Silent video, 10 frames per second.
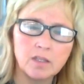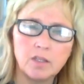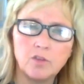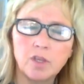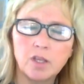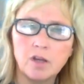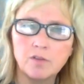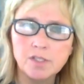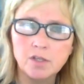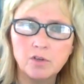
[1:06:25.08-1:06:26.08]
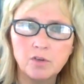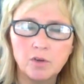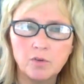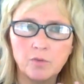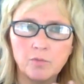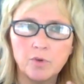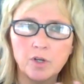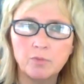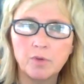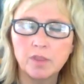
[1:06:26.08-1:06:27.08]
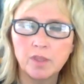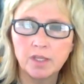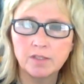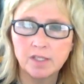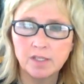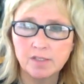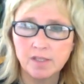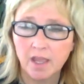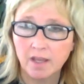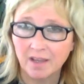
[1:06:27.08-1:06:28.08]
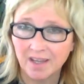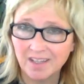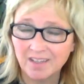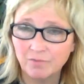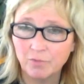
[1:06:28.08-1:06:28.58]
you can also work with ETs at night